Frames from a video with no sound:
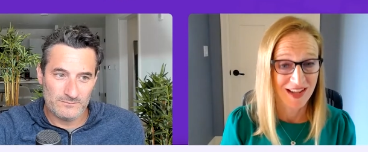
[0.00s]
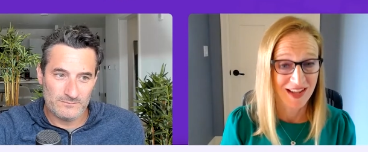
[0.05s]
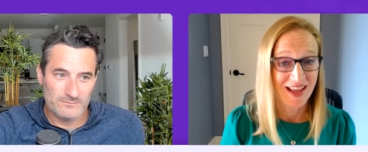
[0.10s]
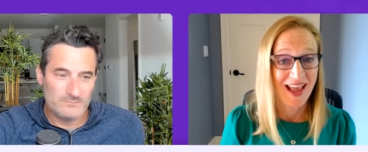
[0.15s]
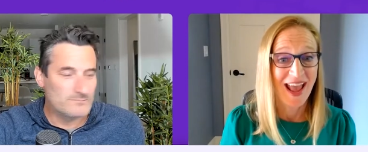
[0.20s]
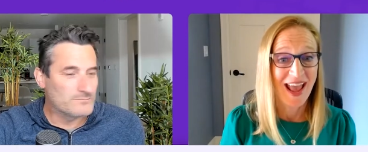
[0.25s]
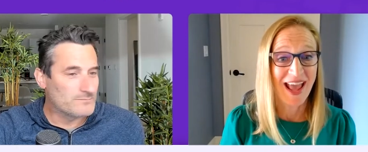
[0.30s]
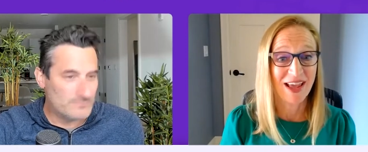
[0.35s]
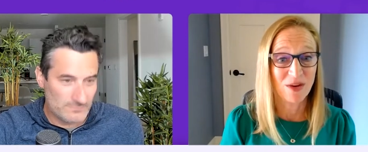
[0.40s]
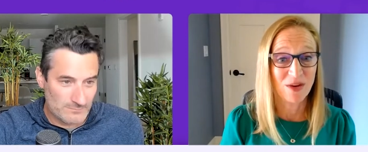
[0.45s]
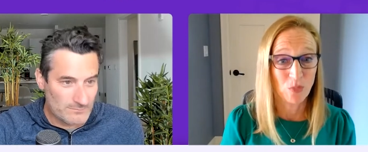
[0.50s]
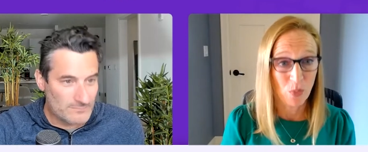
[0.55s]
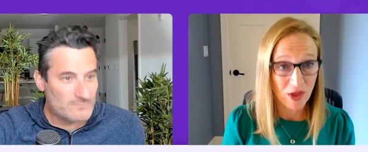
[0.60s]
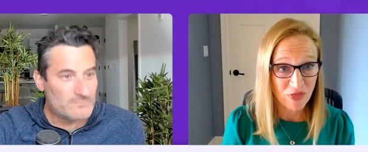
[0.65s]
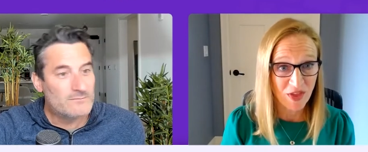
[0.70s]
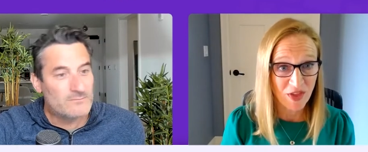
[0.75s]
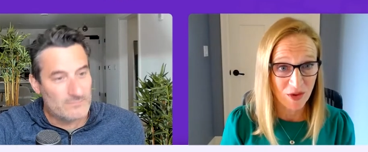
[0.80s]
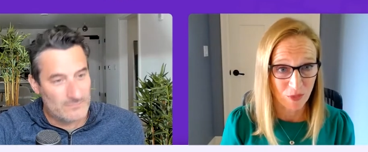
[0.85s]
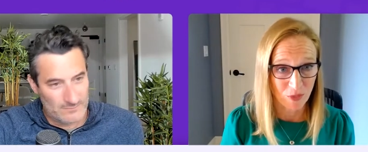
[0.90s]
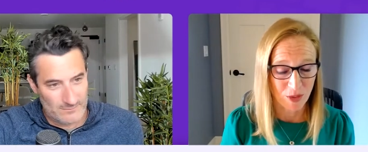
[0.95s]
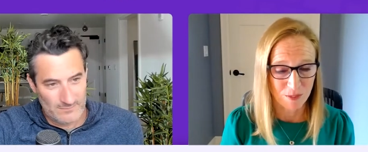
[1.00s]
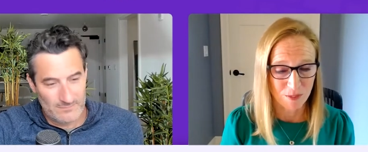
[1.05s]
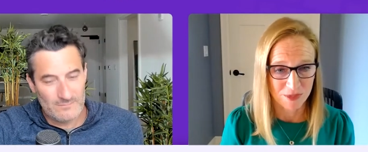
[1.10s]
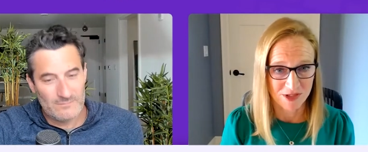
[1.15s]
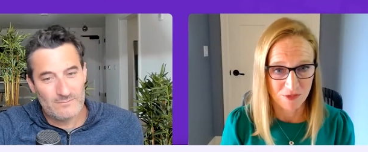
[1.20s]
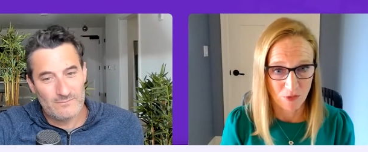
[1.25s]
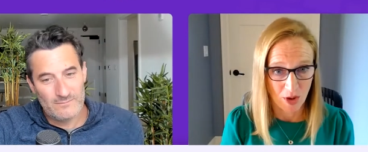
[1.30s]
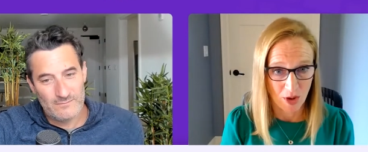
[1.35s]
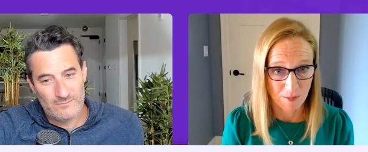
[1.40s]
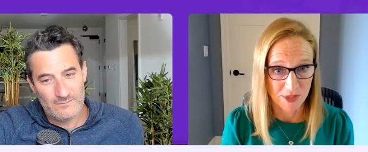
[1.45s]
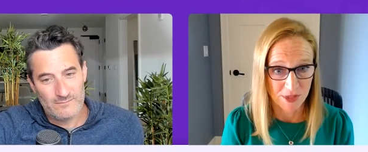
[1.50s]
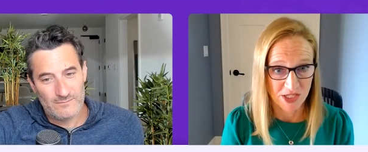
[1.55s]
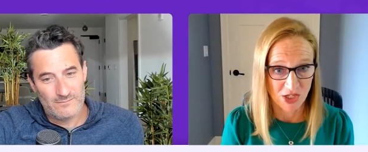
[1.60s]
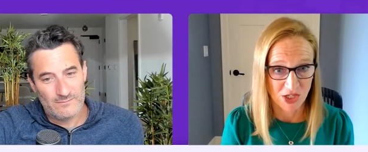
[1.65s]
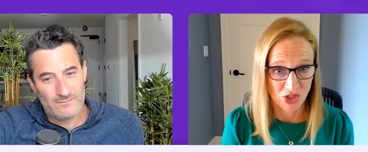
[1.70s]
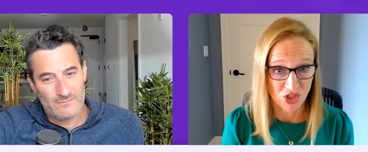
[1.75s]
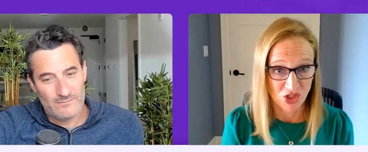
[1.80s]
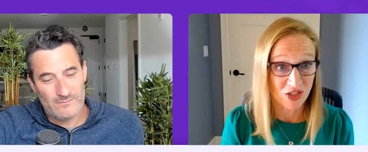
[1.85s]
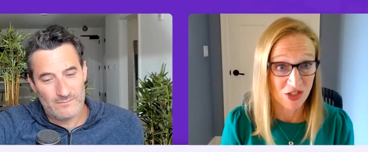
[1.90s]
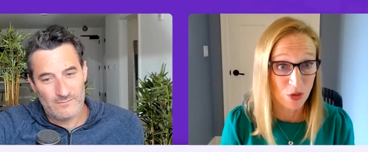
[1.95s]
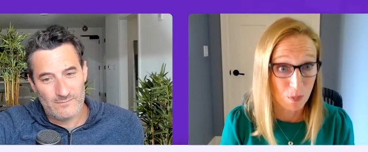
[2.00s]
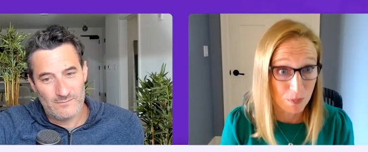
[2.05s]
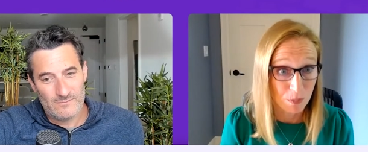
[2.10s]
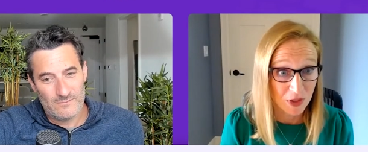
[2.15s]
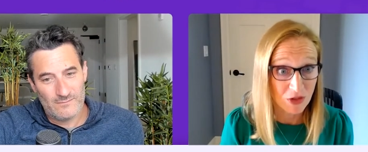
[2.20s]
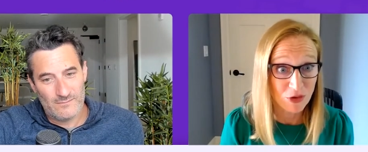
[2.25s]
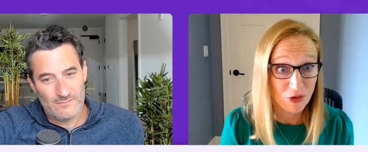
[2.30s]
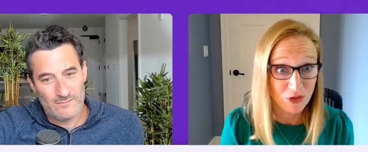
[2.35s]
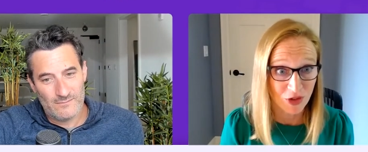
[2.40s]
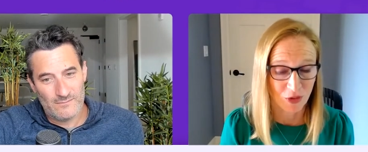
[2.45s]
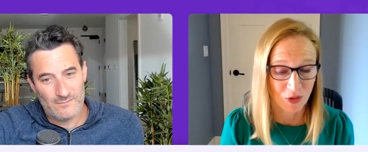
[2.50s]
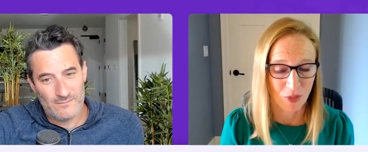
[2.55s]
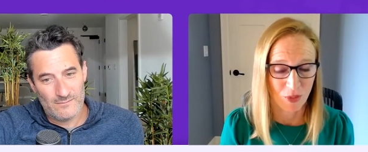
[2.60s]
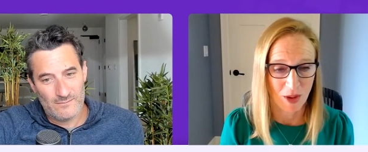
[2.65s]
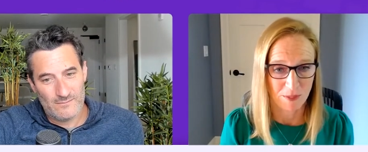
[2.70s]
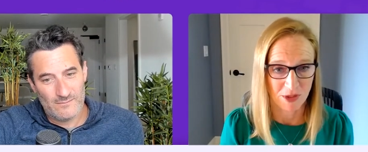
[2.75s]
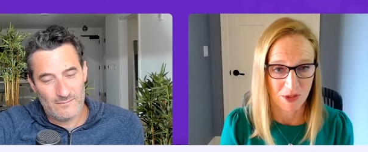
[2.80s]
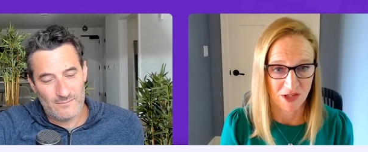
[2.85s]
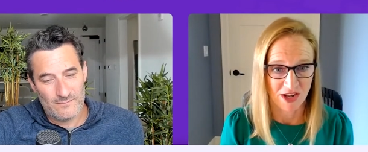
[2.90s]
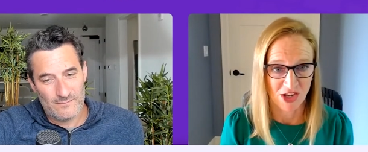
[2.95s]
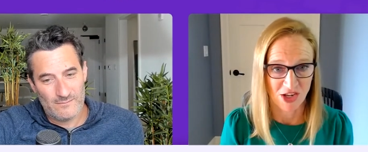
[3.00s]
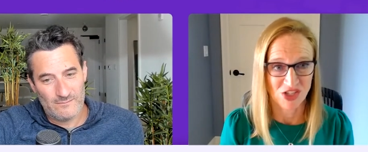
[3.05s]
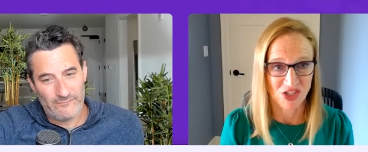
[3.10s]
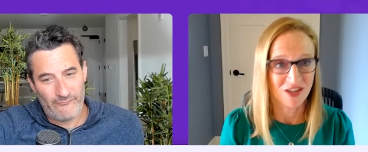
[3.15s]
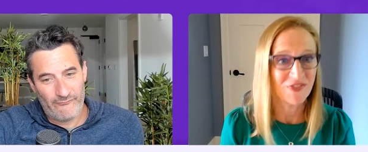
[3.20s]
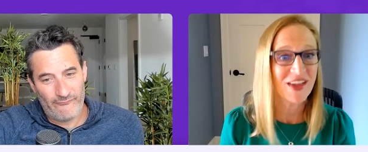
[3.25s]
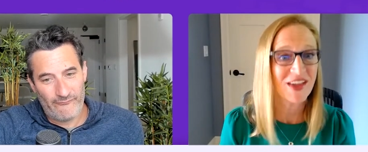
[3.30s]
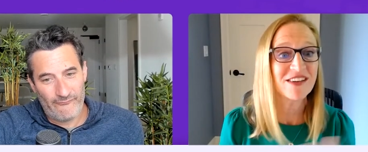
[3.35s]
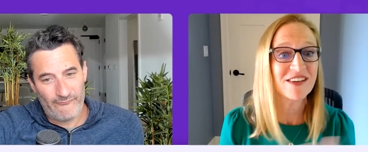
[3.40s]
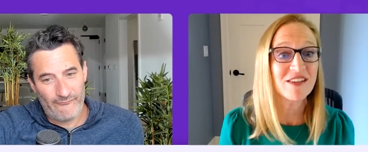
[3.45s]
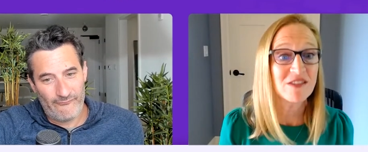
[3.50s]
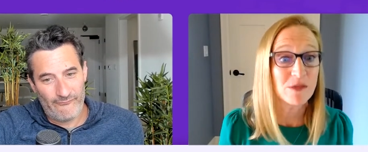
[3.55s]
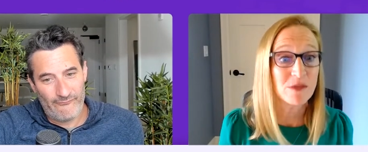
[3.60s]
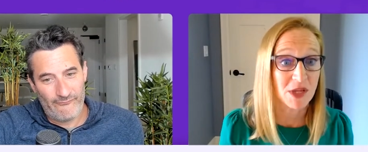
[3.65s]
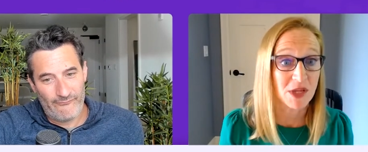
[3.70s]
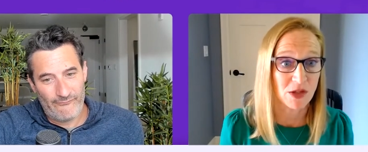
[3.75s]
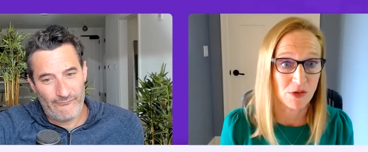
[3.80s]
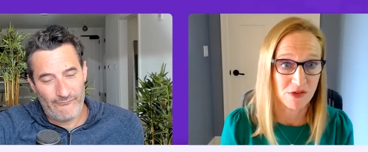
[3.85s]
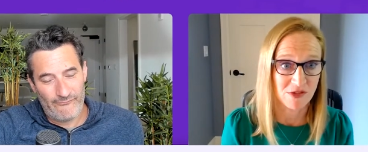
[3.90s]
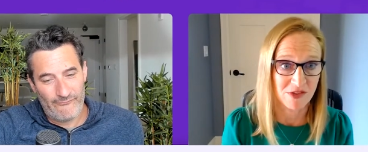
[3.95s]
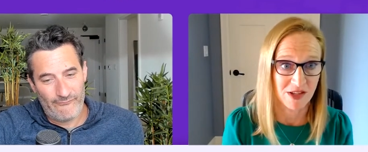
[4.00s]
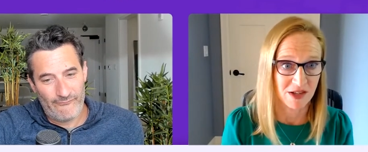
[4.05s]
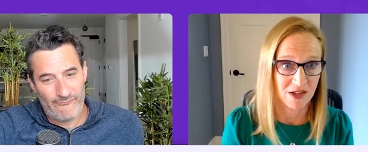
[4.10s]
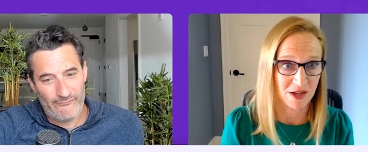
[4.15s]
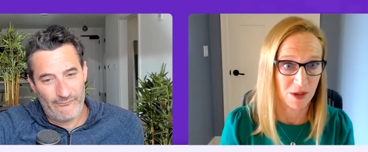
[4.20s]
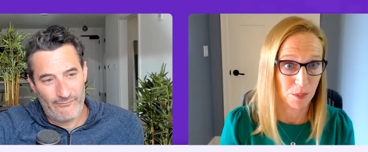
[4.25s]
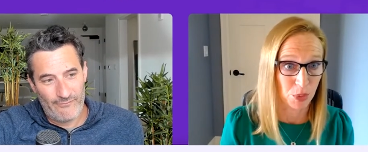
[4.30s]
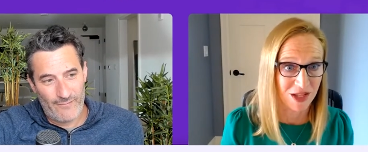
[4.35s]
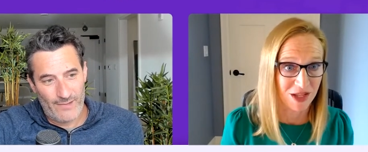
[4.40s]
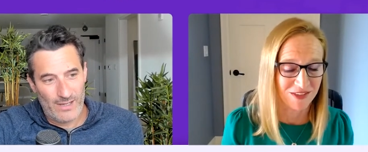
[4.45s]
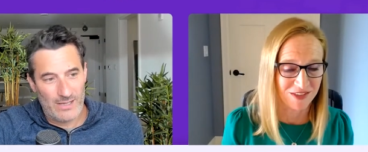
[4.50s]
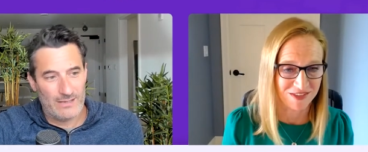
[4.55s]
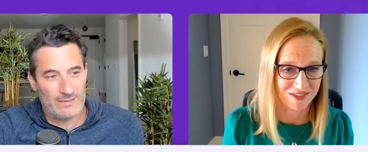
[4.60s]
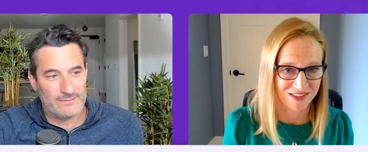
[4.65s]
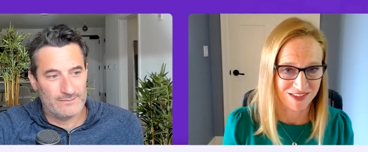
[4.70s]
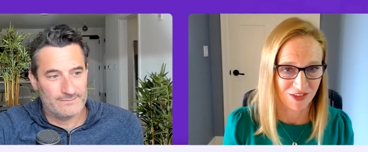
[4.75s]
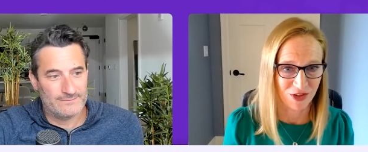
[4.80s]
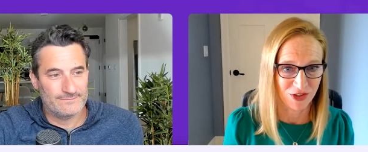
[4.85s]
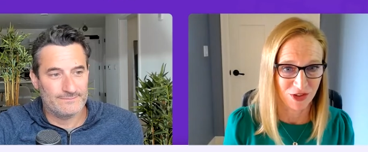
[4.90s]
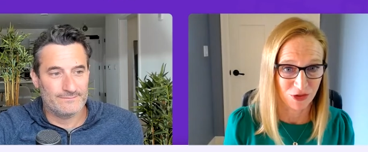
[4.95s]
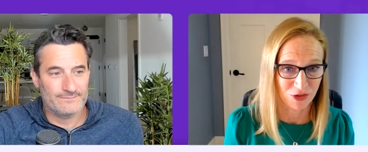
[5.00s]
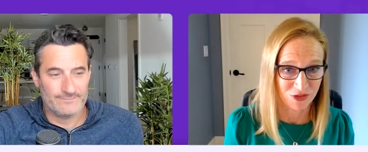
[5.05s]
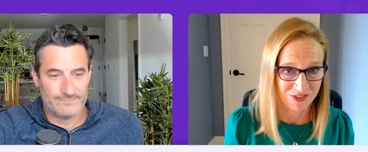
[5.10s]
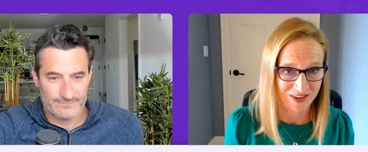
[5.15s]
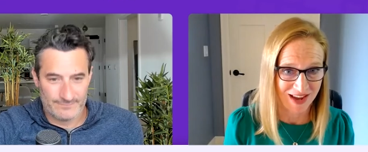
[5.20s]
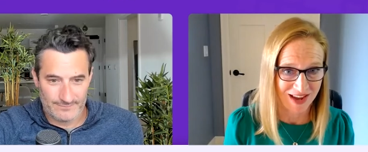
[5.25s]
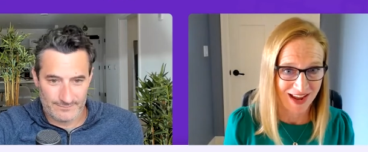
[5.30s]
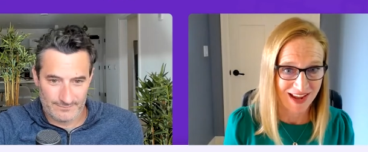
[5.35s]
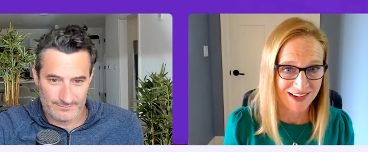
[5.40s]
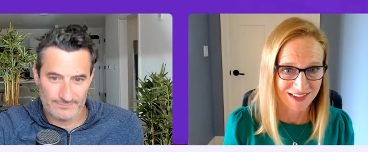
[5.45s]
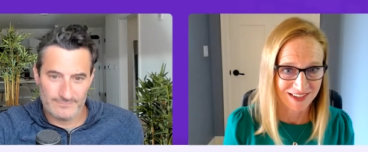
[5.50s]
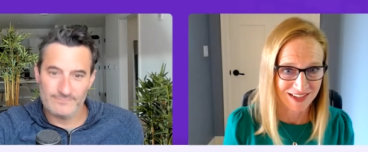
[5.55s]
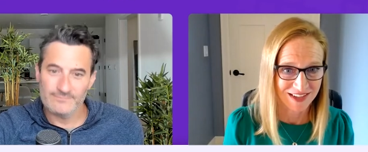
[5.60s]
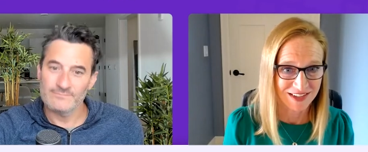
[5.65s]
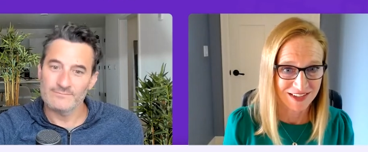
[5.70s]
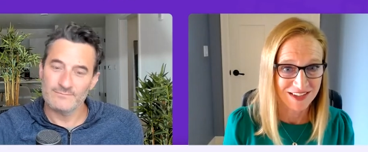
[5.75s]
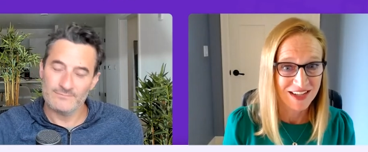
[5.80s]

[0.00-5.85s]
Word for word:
Speaker 1: And with that rep- repetition, you build a reputation. Now, that doesn't mean you sit completely still and you're stagnant.